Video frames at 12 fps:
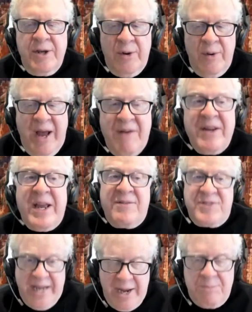
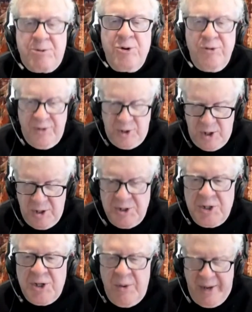Having FDA
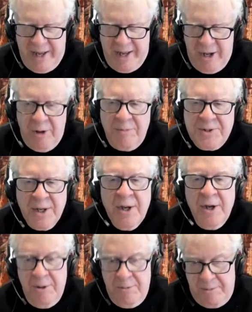approval also
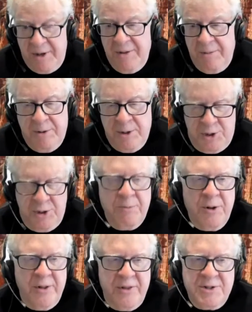helps, but
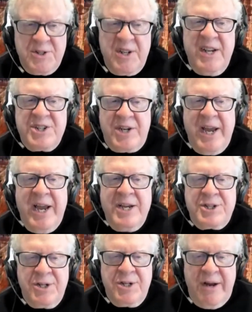to your point, there's an
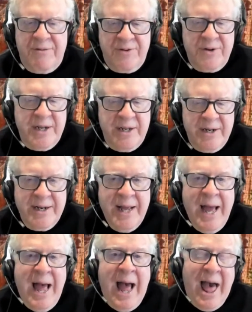educational effort
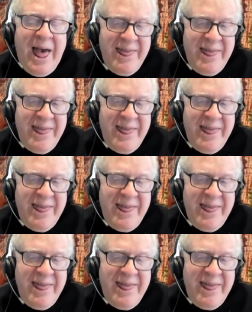needed.